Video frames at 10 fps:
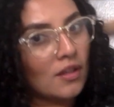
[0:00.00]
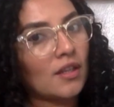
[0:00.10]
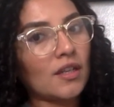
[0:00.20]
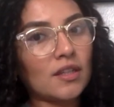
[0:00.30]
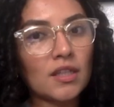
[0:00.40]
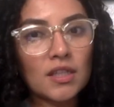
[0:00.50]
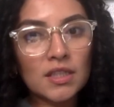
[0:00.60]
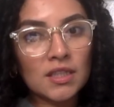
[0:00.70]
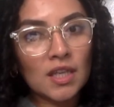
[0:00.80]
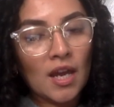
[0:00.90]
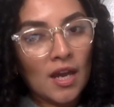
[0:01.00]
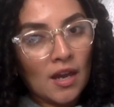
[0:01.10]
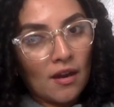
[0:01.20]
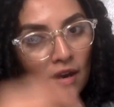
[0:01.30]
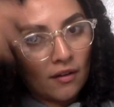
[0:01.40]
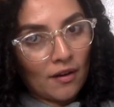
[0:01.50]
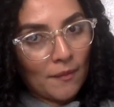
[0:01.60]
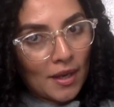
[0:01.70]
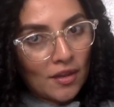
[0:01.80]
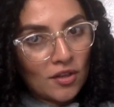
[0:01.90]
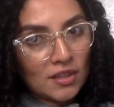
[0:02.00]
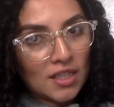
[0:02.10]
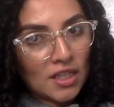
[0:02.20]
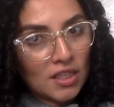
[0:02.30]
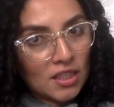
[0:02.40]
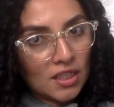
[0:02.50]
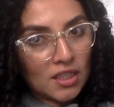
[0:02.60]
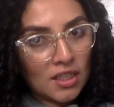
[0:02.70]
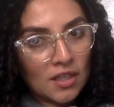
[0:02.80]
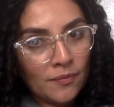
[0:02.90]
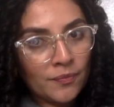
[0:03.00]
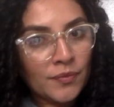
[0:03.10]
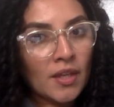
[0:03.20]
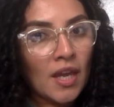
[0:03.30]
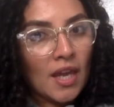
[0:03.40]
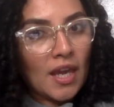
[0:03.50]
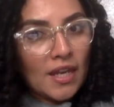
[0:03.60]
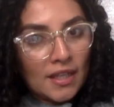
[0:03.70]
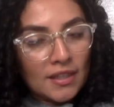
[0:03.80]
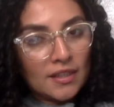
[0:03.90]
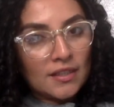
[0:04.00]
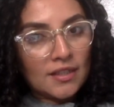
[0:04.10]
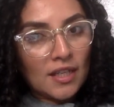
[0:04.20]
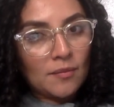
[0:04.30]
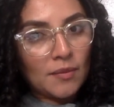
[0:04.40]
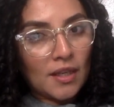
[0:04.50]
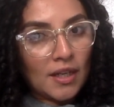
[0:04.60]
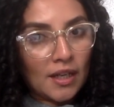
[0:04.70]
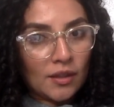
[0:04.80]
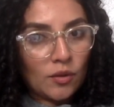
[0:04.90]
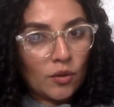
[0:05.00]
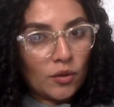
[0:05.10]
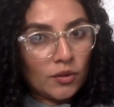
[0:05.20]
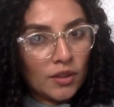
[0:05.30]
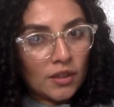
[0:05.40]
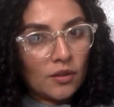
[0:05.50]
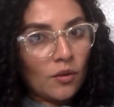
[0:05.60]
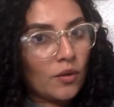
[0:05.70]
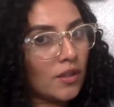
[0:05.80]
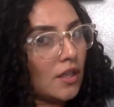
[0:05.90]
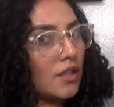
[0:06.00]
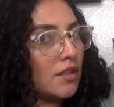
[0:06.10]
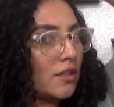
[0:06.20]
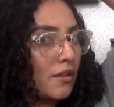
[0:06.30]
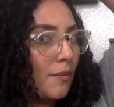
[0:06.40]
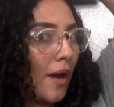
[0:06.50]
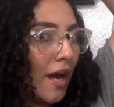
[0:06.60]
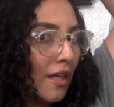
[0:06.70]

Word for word: Like this. I grabbed my other section and I did the same thing. I coiled it going to the back